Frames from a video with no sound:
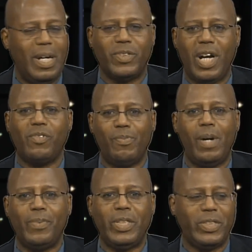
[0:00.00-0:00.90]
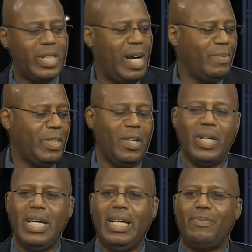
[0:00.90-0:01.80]
I'm sorry for bumping you this time, you
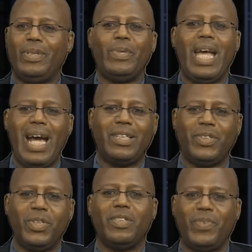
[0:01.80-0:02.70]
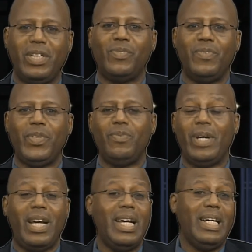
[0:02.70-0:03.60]
know, but we had to do this video review,
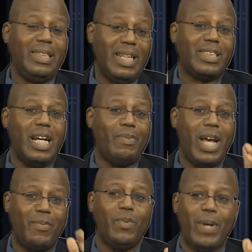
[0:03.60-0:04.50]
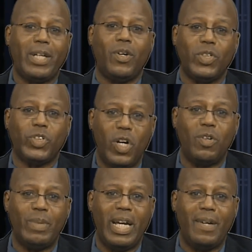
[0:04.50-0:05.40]
man. Next time I'm gonna have you back on the
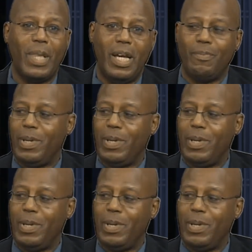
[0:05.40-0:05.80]
show, man.